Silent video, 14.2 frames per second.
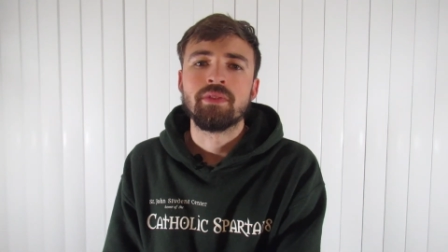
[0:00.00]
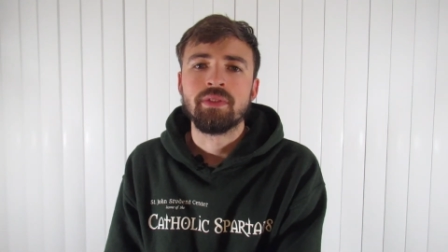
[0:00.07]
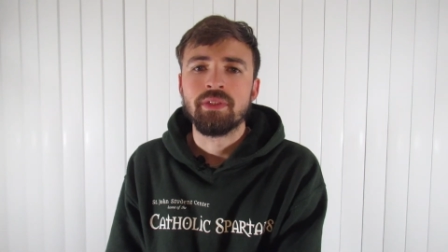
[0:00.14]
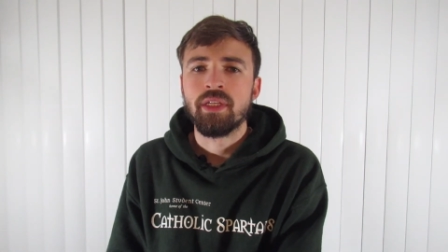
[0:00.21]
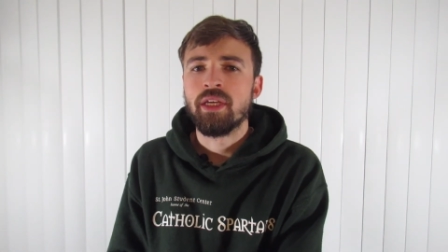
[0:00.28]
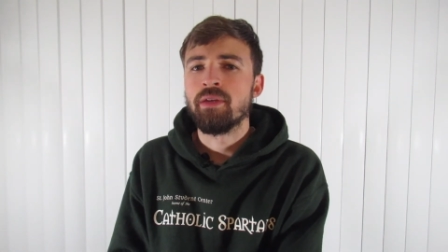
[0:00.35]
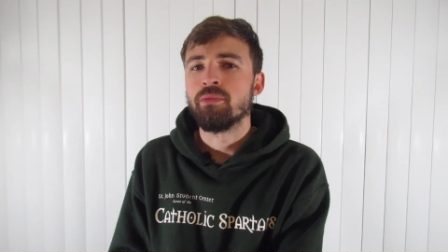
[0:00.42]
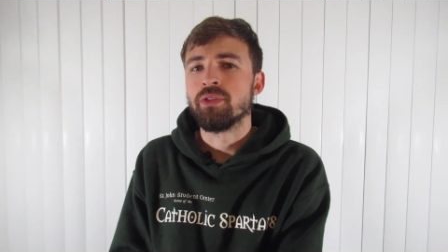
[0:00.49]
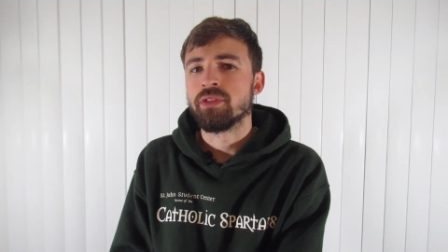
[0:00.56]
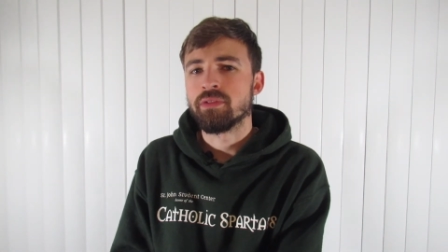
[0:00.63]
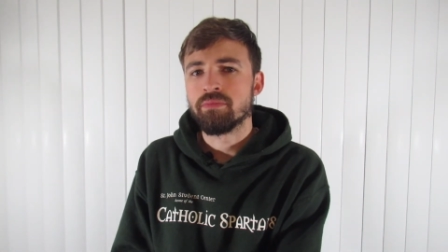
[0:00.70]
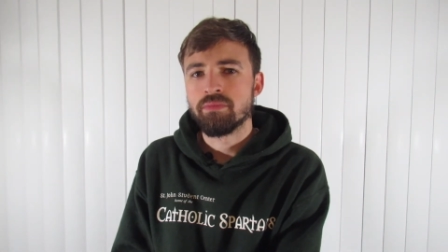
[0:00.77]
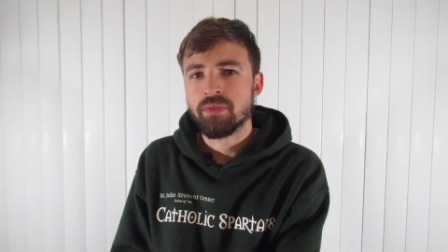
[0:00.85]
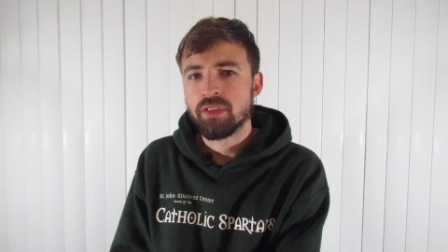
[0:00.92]
Name was
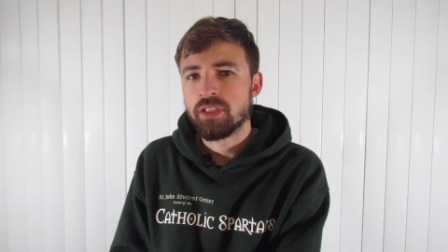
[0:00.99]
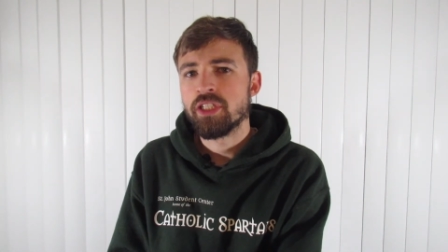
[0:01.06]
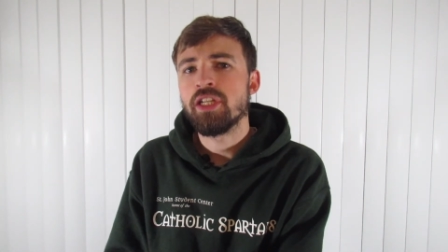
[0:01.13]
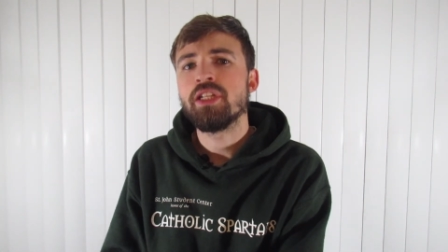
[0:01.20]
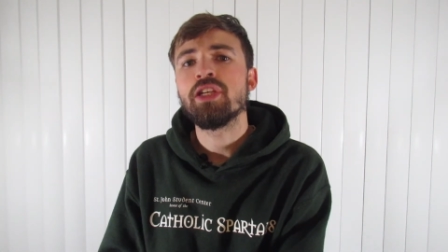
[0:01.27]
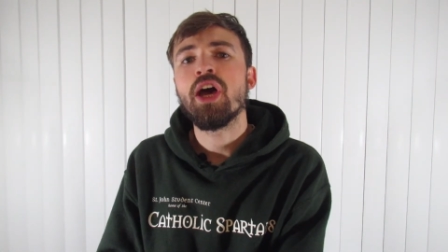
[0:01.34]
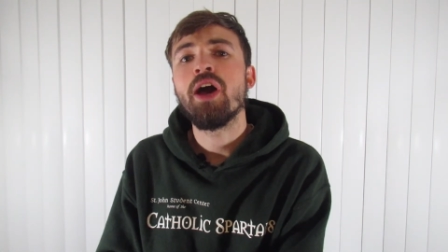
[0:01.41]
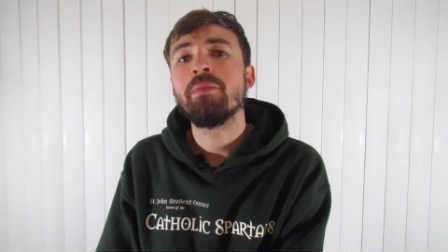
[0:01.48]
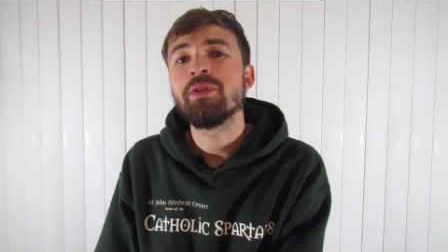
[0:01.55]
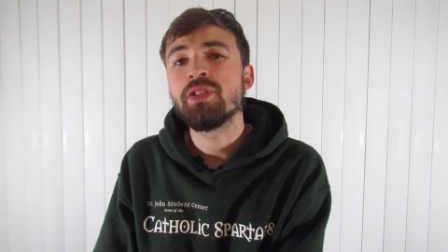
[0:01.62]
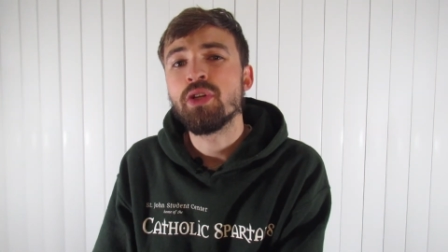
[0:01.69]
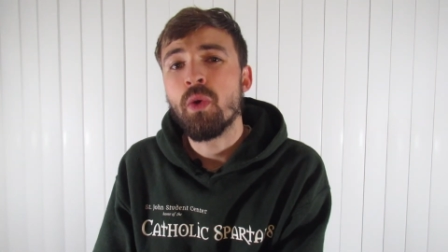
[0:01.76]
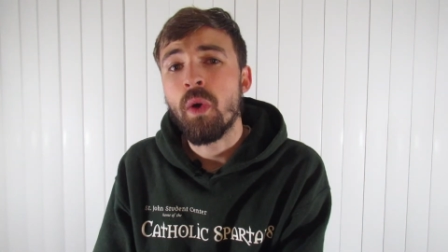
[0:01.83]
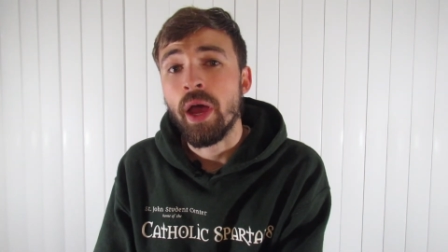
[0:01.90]
St. Thomas
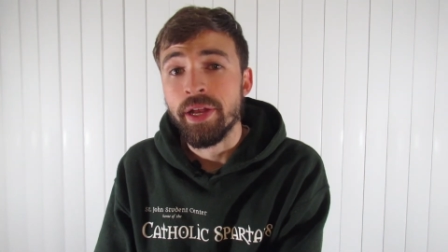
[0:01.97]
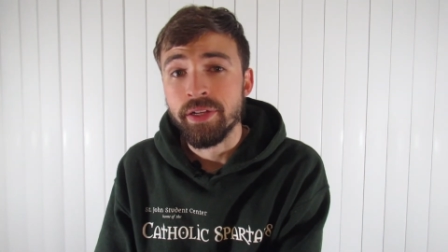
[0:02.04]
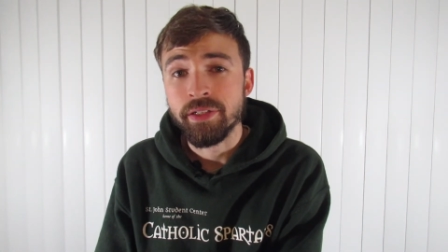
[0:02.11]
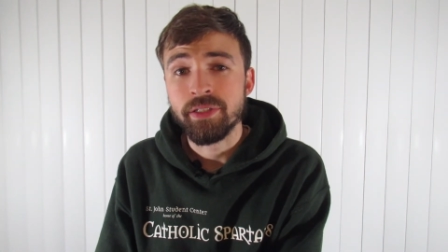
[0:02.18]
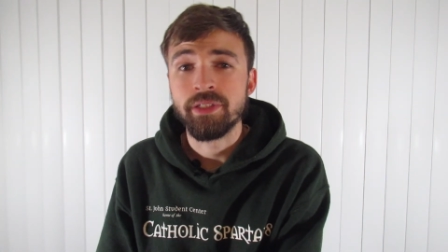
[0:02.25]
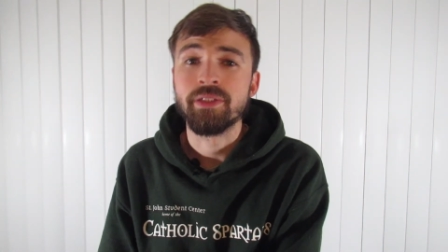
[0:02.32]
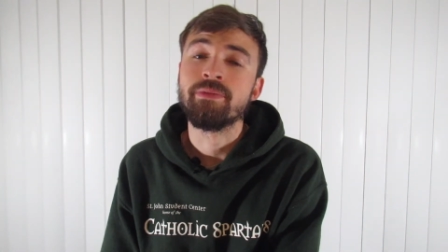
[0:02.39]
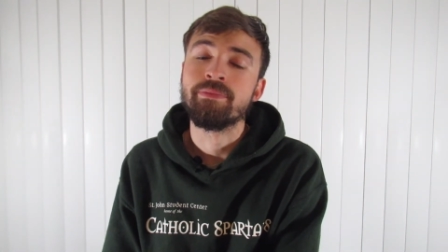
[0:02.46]
Aquinas.